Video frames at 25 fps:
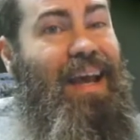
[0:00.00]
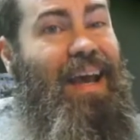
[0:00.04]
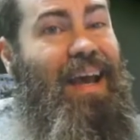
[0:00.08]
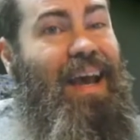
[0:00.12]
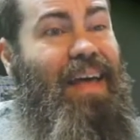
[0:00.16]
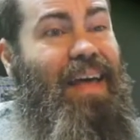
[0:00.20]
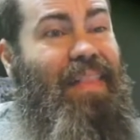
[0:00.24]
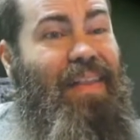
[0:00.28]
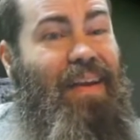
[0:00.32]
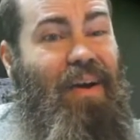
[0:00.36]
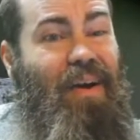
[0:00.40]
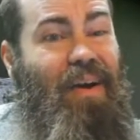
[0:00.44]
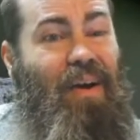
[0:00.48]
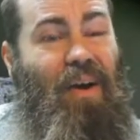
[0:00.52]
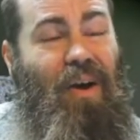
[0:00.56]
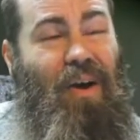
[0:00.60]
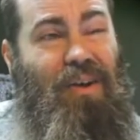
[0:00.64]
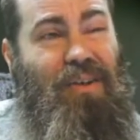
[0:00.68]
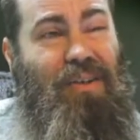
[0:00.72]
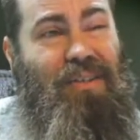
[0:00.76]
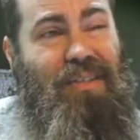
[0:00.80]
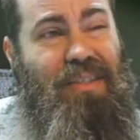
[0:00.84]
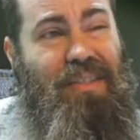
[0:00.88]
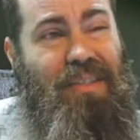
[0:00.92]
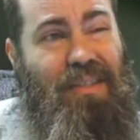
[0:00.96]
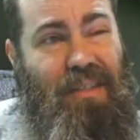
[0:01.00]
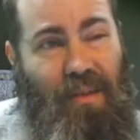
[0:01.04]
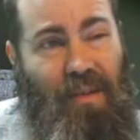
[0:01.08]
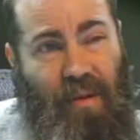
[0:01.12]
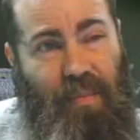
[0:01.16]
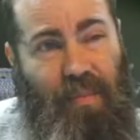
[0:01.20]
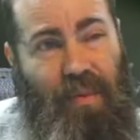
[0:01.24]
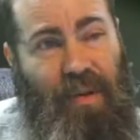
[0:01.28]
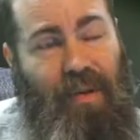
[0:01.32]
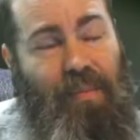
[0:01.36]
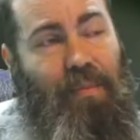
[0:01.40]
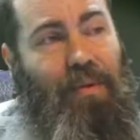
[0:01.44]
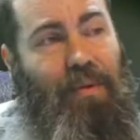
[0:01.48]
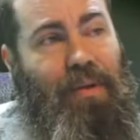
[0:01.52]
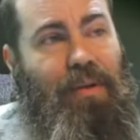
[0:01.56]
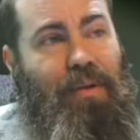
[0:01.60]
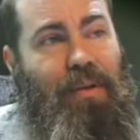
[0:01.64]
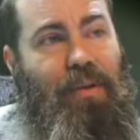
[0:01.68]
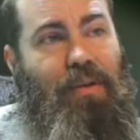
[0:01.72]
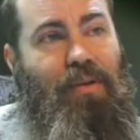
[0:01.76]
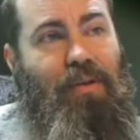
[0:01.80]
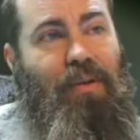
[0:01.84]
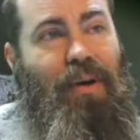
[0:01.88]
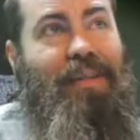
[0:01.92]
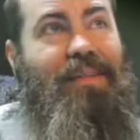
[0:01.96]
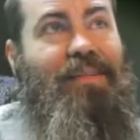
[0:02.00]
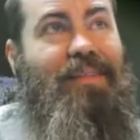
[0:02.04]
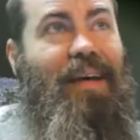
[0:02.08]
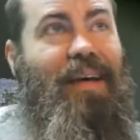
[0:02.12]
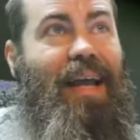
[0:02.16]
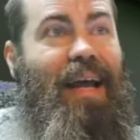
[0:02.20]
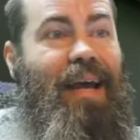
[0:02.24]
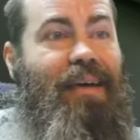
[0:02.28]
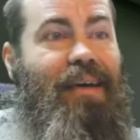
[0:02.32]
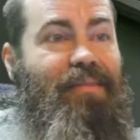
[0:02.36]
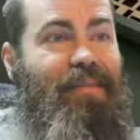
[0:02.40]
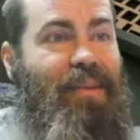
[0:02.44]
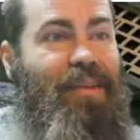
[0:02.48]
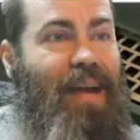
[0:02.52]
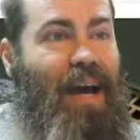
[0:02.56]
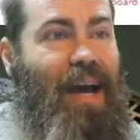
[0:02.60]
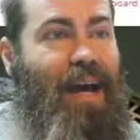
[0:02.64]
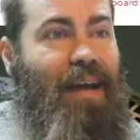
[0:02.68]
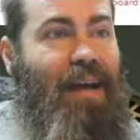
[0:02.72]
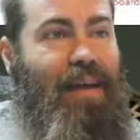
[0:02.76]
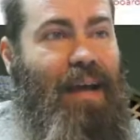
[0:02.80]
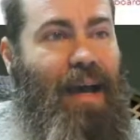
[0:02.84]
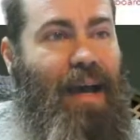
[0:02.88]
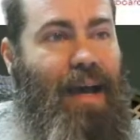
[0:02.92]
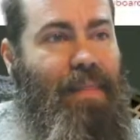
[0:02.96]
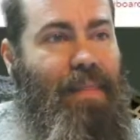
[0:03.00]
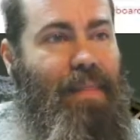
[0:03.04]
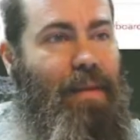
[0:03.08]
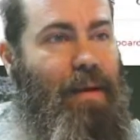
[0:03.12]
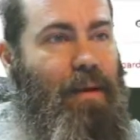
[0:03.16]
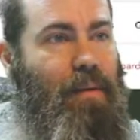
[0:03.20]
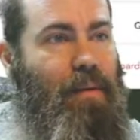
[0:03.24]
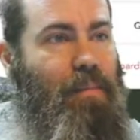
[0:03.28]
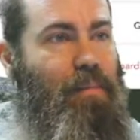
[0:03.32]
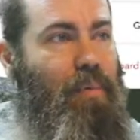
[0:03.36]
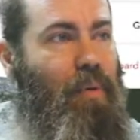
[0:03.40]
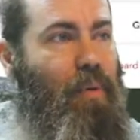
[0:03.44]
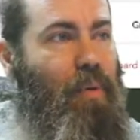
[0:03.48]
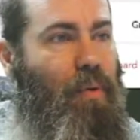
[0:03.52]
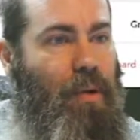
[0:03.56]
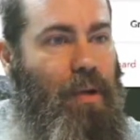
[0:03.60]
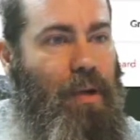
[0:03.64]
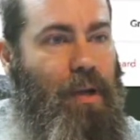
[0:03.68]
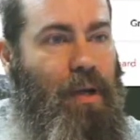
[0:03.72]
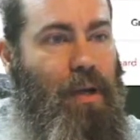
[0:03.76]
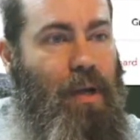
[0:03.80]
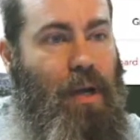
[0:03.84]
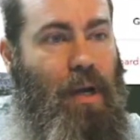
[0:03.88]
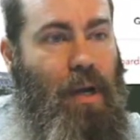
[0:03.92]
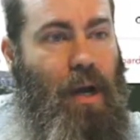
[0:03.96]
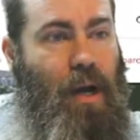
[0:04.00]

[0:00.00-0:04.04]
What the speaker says: And there are still people in the US that have not gotten their board.